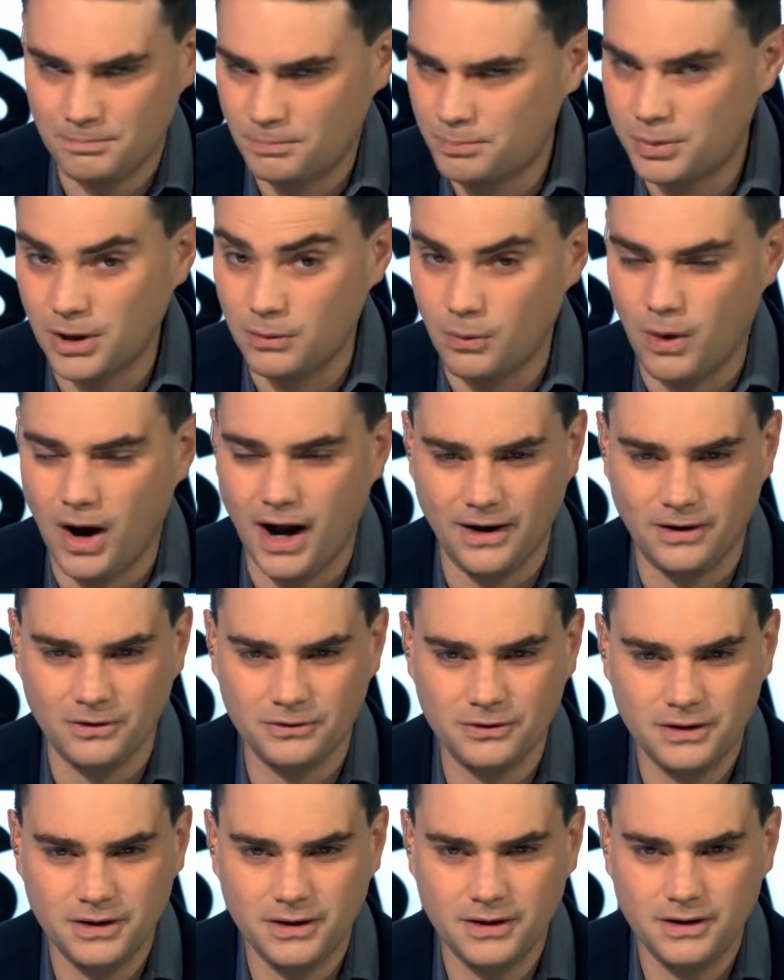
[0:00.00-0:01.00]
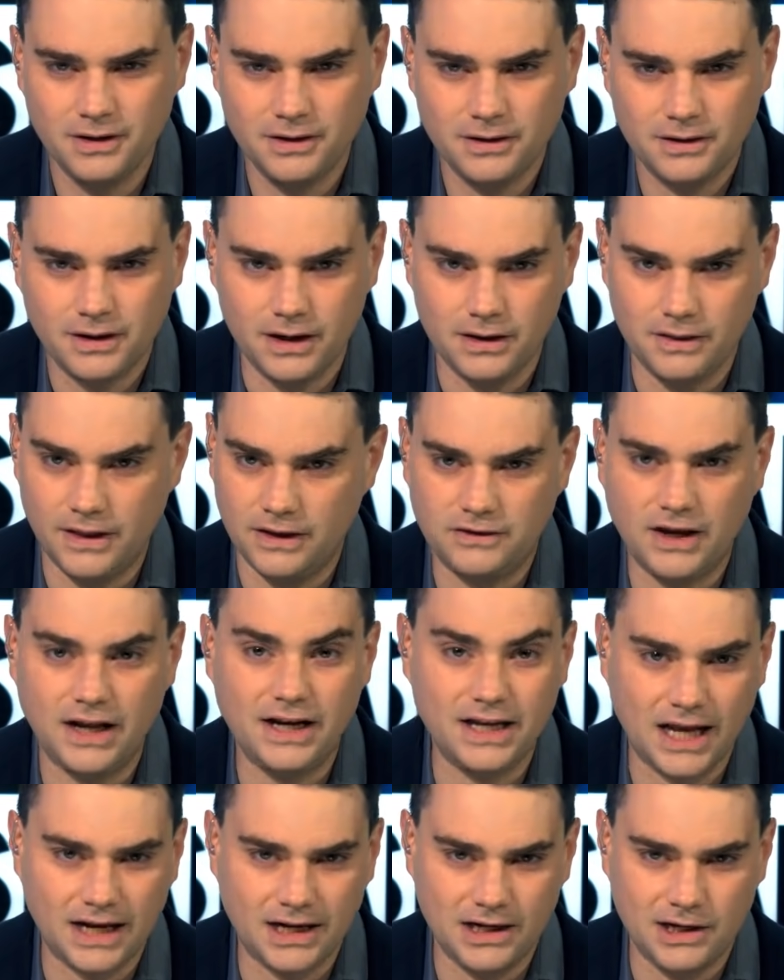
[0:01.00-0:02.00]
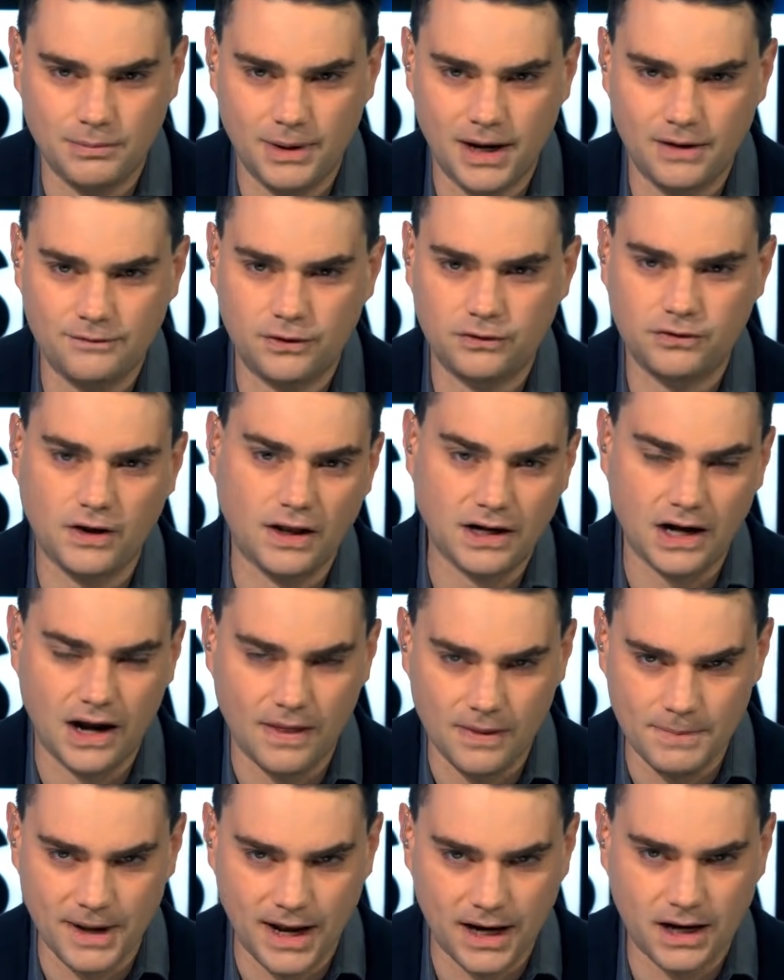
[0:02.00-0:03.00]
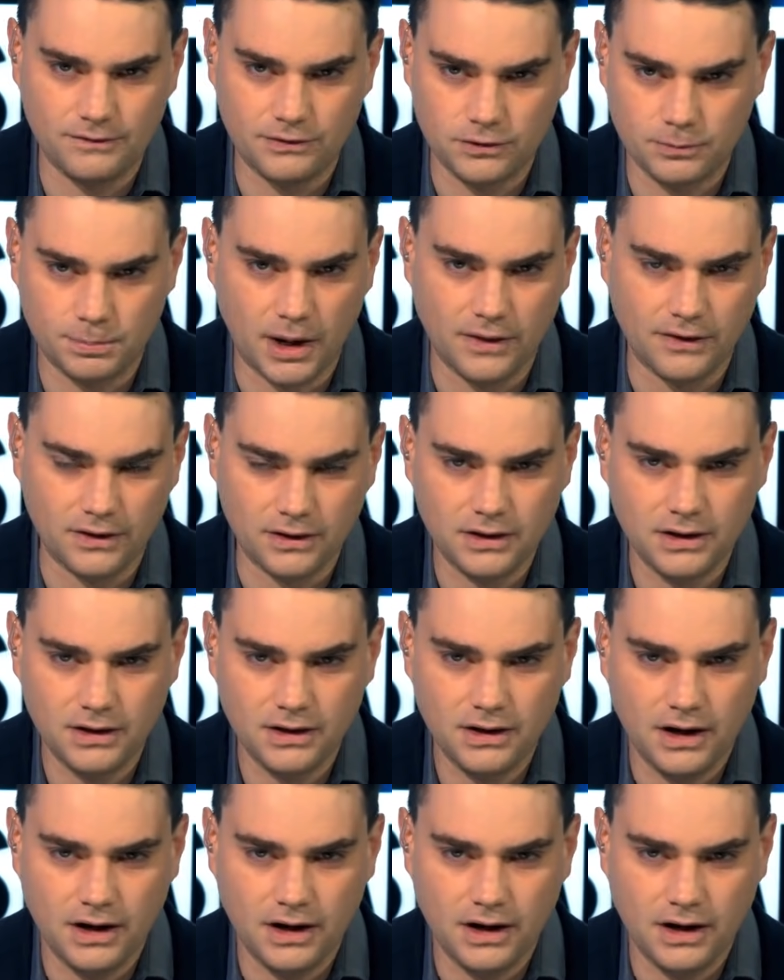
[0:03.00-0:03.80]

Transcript: Pretty wild. Right? And then Teddy Kennedy ran for Senate on the back of his brother.